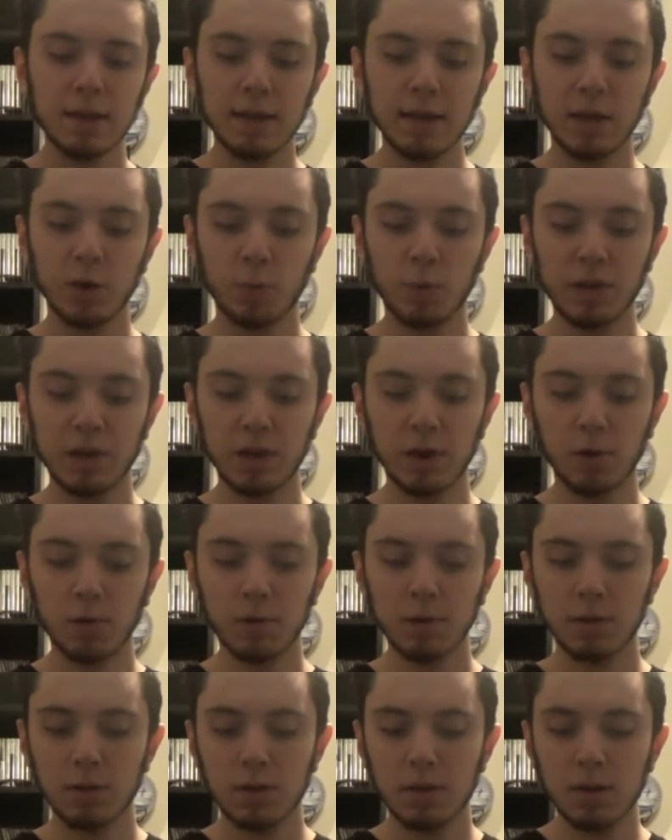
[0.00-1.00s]
here we go.
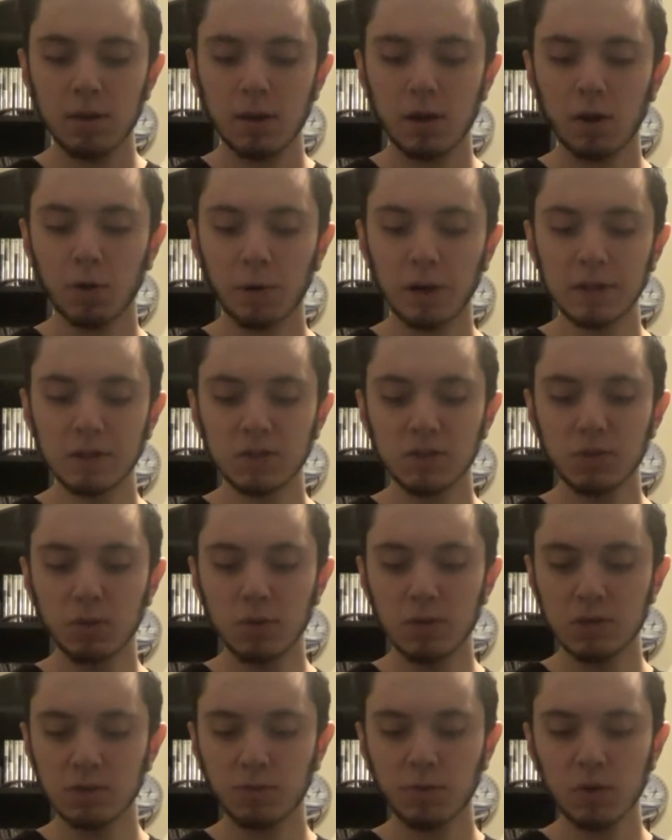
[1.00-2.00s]
Alright,
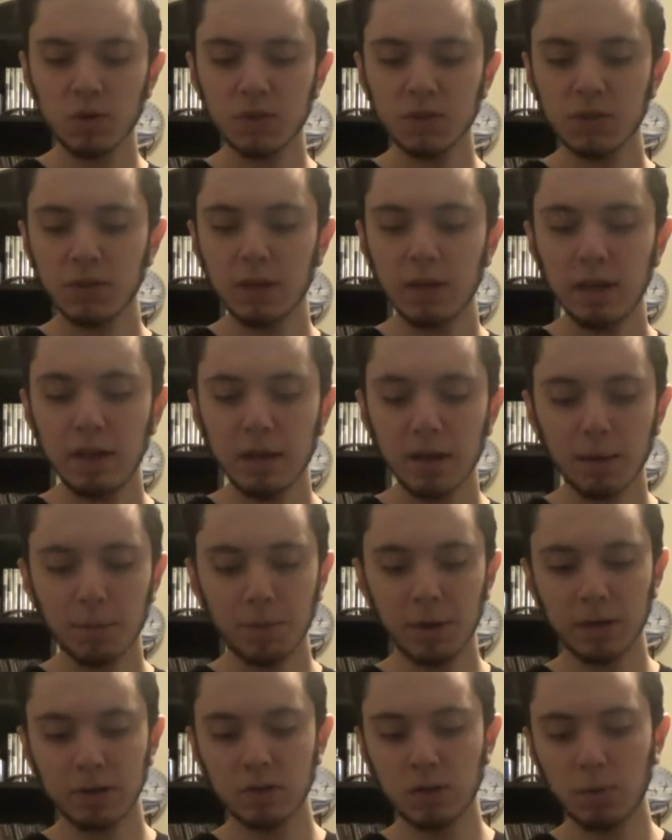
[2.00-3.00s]
so this first CD I
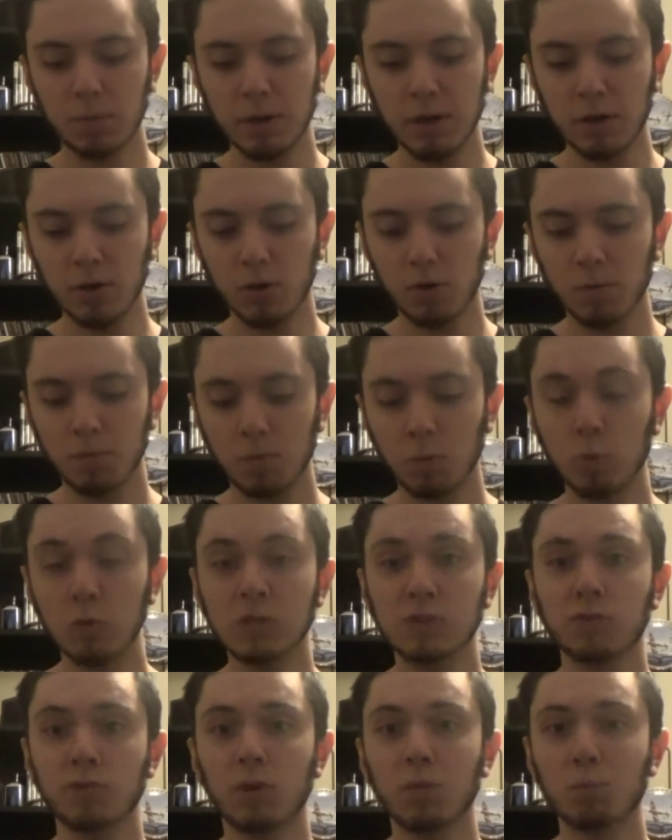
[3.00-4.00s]
picked up here
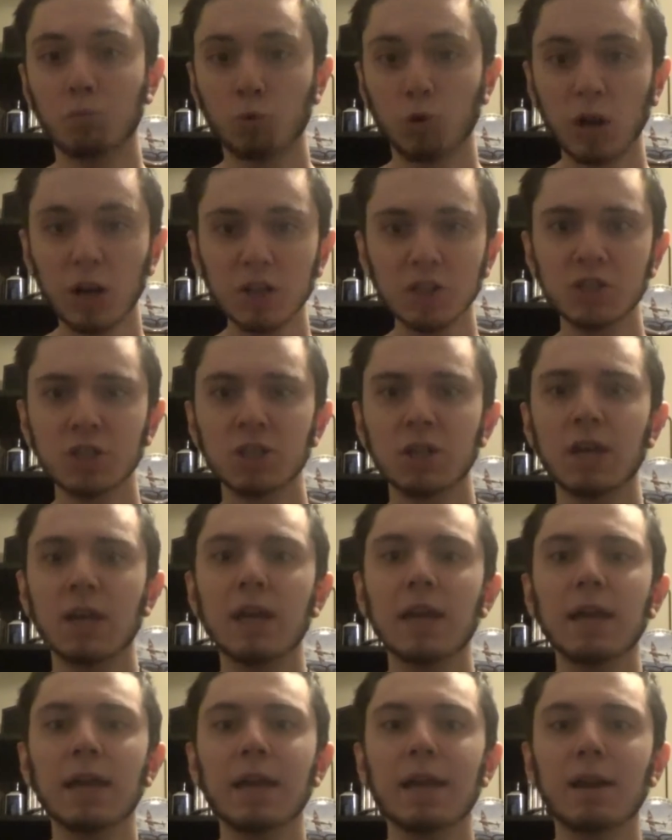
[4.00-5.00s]
was from Rush,
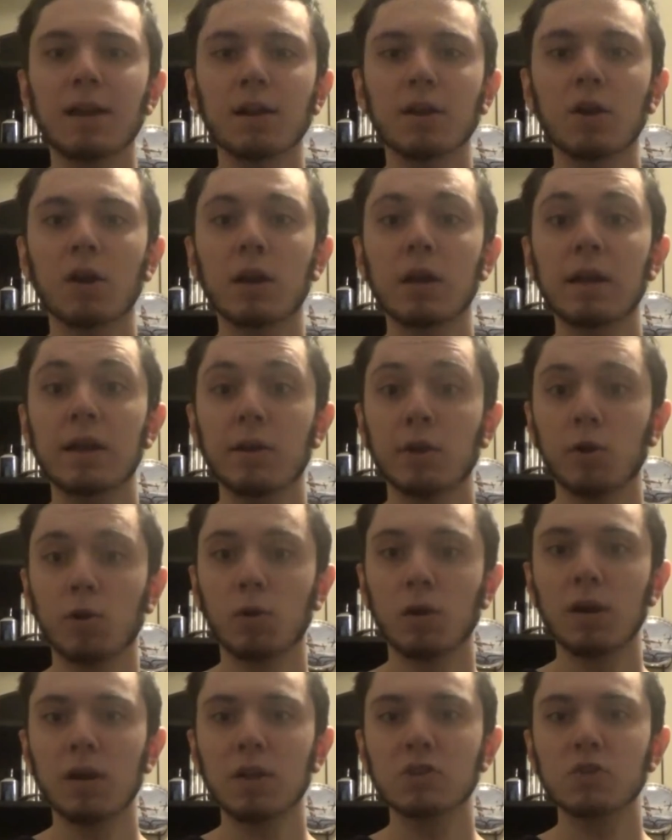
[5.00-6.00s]
and I got
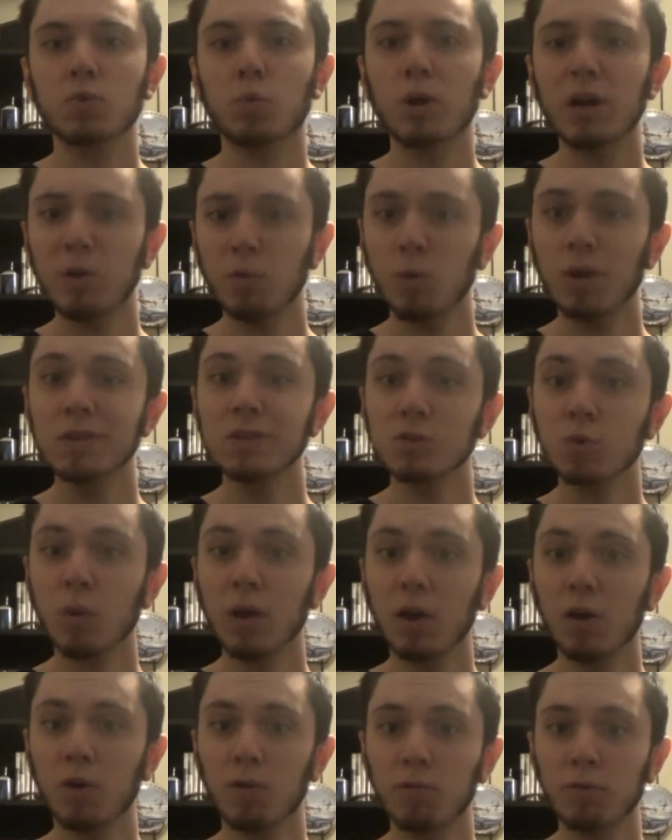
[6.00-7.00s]
here
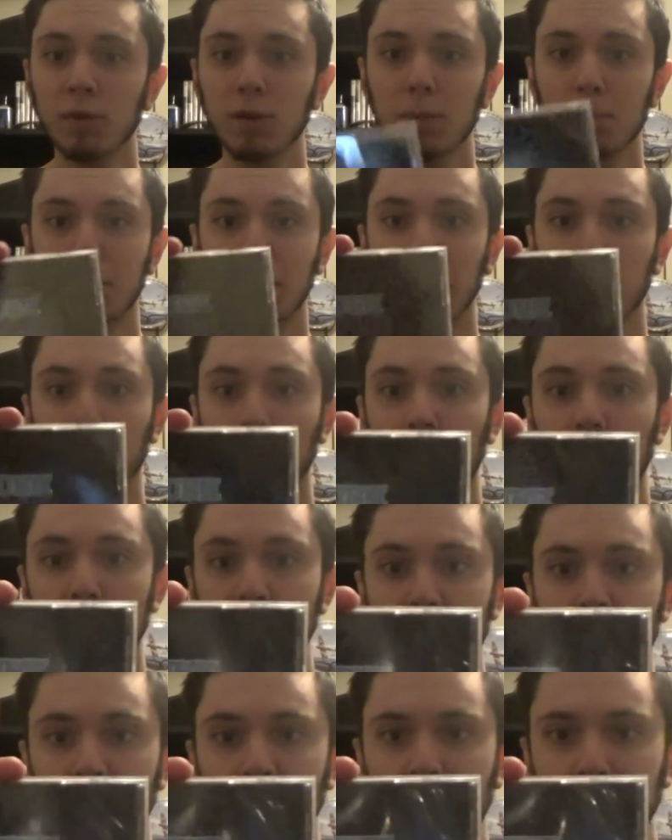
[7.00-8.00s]
2112 by
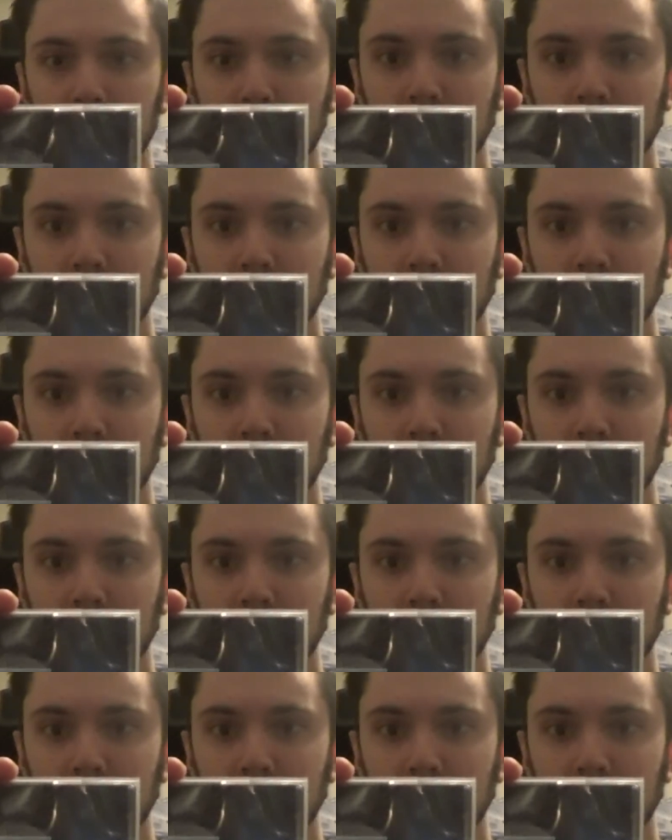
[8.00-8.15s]
Rush.